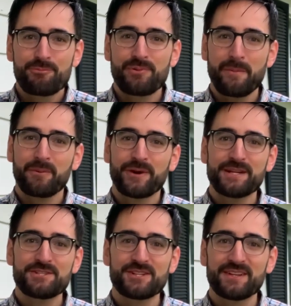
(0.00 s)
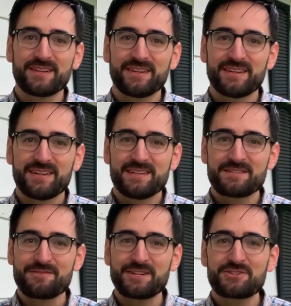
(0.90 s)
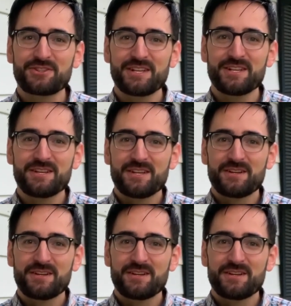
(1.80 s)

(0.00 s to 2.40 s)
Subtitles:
preparation to eventually